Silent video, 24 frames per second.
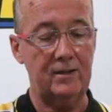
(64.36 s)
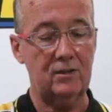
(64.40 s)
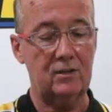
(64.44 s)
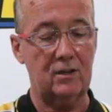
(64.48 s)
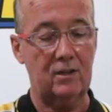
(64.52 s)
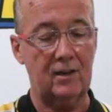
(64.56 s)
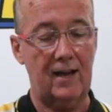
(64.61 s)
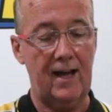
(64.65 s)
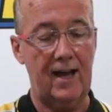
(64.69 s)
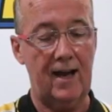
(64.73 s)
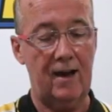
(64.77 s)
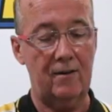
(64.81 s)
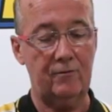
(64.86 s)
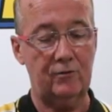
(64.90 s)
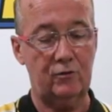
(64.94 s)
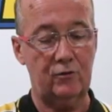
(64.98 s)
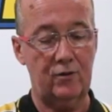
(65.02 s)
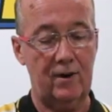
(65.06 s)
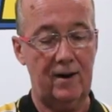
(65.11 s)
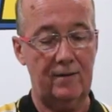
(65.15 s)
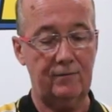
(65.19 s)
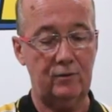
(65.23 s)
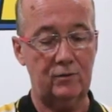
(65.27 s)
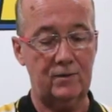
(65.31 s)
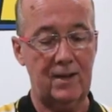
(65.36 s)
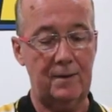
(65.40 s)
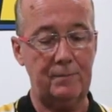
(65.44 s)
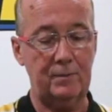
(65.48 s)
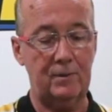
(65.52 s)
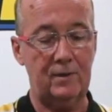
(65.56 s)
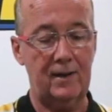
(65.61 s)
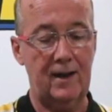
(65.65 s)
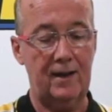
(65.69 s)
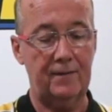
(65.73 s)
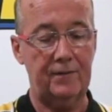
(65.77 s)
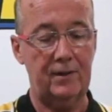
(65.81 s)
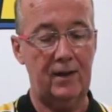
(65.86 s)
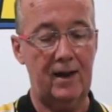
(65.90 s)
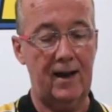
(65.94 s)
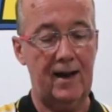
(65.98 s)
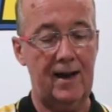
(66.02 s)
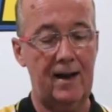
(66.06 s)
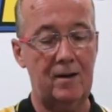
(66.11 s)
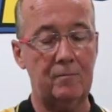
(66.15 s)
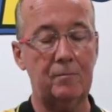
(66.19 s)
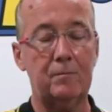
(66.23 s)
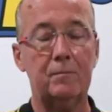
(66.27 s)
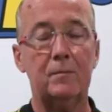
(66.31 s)
the car travels up and down the
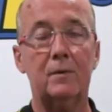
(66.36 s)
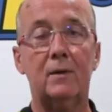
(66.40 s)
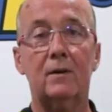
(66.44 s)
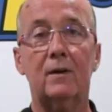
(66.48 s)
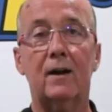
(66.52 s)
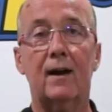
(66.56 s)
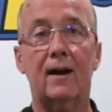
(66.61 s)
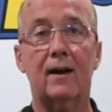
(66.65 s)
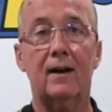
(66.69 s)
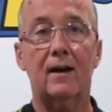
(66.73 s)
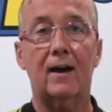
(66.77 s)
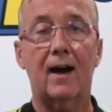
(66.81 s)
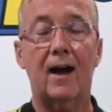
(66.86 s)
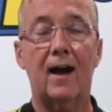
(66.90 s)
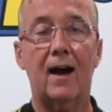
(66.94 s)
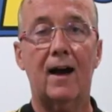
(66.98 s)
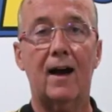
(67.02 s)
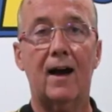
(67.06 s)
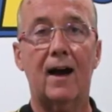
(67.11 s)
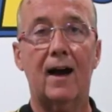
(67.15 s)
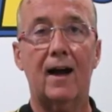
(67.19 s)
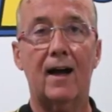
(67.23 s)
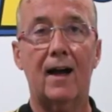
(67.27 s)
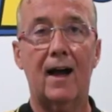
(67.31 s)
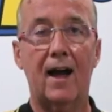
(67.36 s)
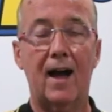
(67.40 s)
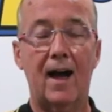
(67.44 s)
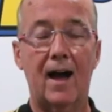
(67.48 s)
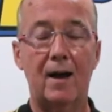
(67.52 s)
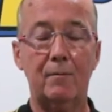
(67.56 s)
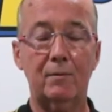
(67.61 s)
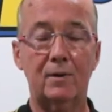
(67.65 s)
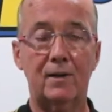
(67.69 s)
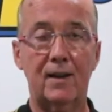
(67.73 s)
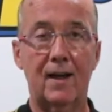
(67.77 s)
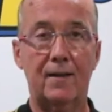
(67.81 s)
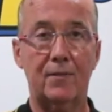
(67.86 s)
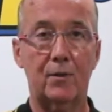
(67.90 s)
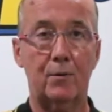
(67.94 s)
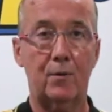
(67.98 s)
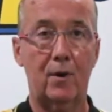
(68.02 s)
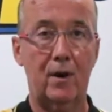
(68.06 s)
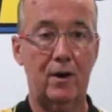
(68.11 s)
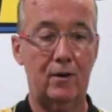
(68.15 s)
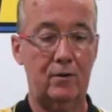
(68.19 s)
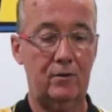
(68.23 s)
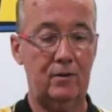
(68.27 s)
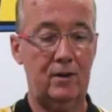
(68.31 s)
arm, up and down the
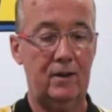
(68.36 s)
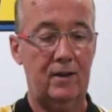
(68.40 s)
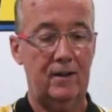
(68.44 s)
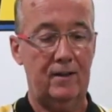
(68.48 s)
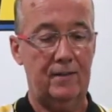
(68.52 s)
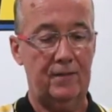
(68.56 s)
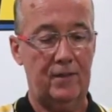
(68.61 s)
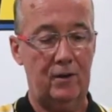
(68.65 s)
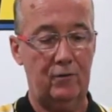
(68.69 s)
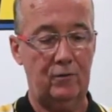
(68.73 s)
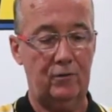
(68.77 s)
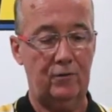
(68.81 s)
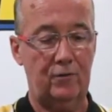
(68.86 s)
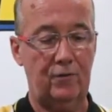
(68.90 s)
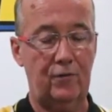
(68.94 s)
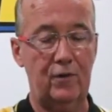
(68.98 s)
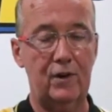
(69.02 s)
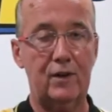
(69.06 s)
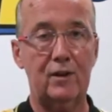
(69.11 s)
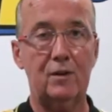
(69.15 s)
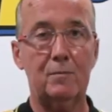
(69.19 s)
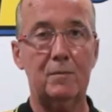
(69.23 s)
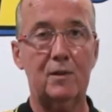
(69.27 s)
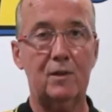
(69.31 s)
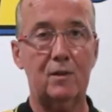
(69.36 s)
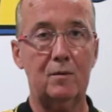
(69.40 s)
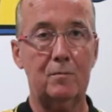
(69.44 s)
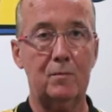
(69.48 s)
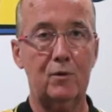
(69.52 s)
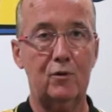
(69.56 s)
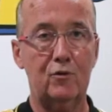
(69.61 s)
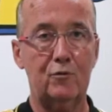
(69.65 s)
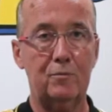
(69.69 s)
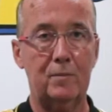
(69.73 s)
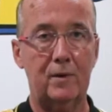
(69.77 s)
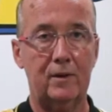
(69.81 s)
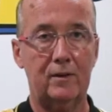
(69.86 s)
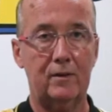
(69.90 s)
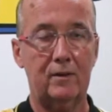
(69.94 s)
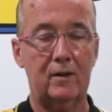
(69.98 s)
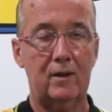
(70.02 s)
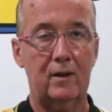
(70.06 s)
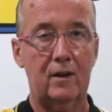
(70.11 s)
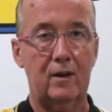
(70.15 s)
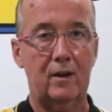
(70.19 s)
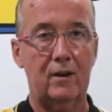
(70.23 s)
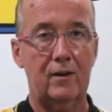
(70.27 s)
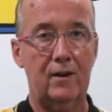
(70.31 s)
road, there is freedom in the movement.
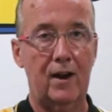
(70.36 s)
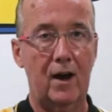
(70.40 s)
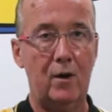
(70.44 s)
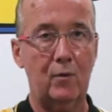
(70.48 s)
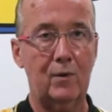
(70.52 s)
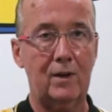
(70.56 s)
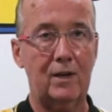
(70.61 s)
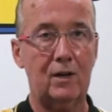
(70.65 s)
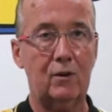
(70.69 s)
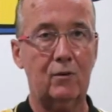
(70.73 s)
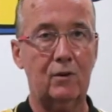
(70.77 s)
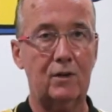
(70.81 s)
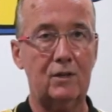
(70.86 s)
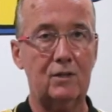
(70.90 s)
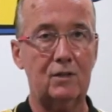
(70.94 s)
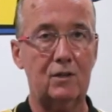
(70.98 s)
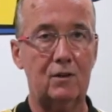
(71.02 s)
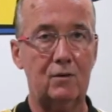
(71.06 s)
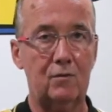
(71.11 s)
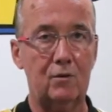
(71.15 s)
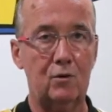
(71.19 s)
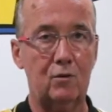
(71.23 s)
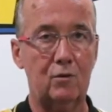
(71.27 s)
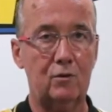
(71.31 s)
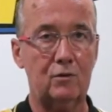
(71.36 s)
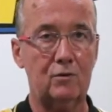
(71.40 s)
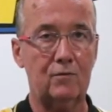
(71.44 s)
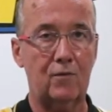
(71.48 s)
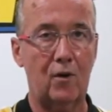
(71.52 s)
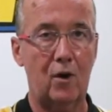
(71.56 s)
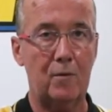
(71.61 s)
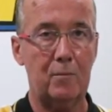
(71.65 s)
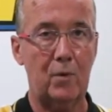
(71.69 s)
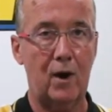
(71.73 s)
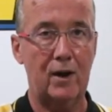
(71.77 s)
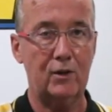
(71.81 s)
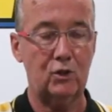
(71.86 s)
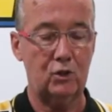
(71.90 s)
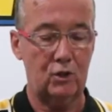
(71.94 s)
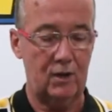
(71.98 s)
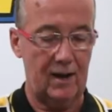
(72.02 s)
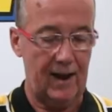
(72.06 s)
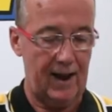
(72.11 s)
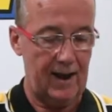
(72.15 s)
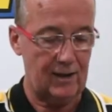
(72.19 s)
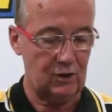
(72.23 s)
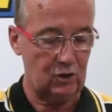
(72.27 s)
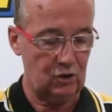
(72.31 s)
No increase in noise, vibration,
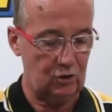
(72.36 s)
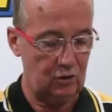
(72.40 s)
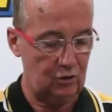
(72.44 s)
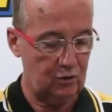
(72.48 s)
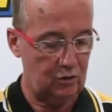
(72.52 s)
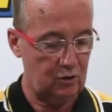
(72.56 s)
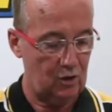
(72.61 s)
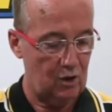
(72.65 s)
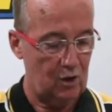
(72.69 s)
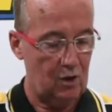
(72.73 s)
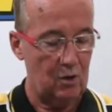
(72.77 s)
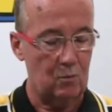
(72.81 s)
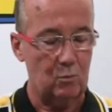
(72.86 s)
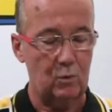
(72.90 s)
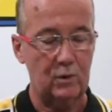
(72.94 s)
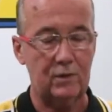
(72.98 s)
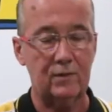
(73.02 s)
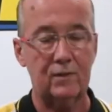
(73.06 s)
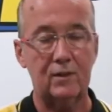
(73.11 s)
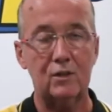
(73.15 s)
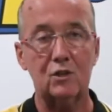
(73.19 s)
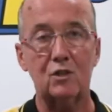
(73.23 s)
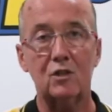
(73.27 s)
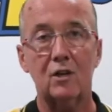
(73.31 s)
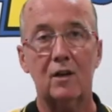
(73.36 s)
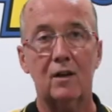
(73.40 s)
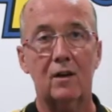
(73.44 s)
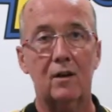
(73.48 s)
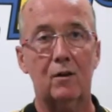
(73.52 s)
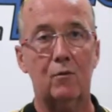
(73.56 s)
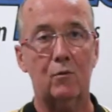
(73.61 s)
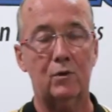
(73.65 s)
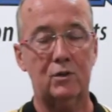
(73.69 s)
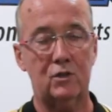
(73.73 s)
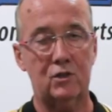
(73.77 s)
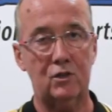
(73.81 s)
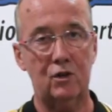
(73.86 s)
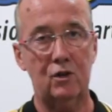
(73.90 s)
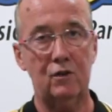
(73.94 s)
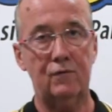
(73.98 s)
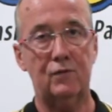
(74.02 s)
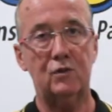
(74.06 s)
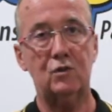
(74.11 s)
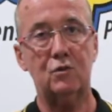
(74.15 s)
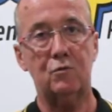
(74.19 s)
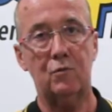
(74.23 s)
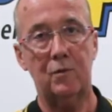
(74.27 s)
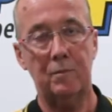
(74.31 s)
harshness with this
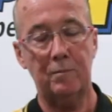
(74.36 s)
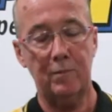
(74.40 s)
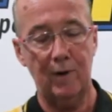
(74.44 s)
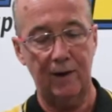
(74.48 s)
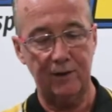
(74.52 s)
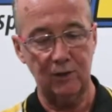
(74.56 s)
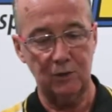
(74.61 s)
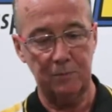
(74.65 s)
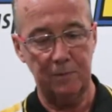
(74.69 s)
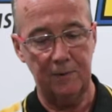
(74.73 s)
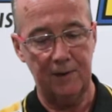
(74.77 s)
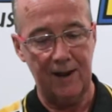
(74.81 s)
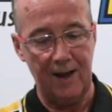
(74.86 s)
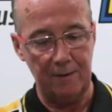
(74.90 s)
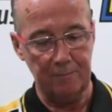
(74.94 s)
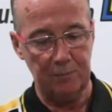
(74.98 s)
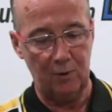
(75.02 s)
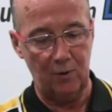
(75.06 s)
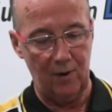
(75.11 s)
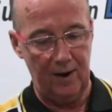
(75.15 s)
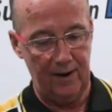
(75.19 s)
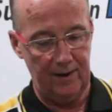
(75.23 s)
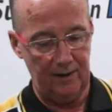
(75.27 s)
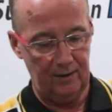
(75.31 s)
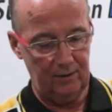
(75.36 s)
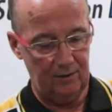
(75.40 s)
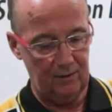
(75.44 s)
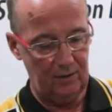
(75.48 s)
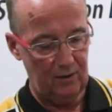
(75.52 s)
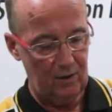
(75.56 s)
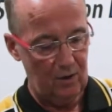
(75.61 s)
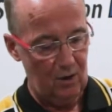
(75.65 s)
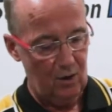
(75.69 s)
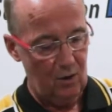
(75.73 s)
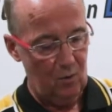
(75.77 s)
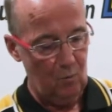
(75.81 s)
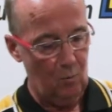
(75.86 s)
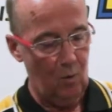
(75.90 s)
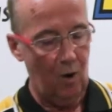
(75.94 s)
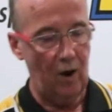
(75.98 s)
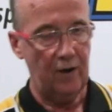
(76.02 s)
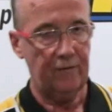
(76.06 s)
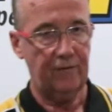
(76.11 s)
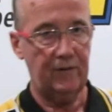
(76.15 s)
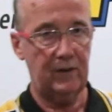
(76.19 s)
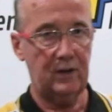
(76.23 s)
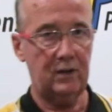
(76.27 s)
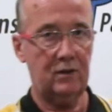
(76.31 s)
service replacement upgrade. Why
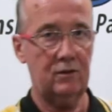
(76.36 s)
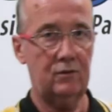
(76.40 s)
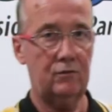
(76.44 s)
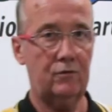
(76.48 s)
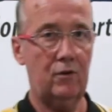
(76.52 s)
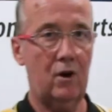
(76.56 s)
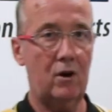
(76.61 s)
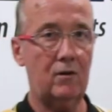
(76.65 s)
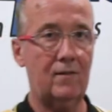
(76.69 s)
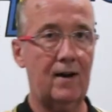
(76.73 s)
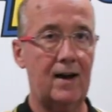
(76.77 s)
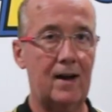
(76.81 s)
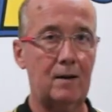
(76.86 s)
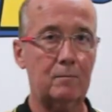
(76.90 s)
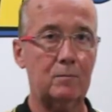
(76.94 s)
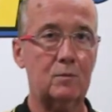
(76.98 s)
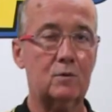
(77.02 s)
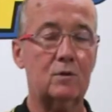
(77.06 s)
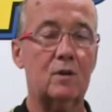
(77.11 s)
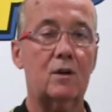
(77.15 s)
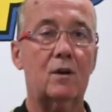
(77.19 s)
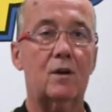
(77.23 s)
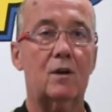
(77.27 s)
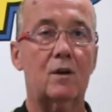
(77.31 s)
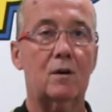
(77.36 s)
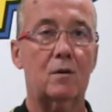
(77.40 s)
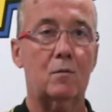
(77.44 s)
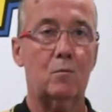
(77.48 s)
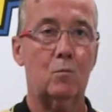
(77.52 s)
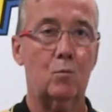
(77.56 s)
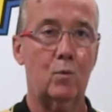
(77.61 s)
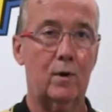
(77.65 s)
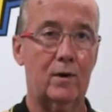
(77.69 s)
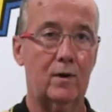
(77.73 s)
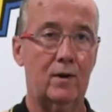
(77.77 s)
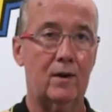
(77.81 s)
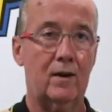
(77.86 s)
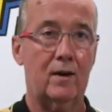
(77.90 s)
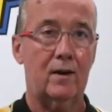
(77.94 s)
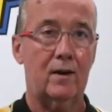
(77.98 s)
fit control arms? We're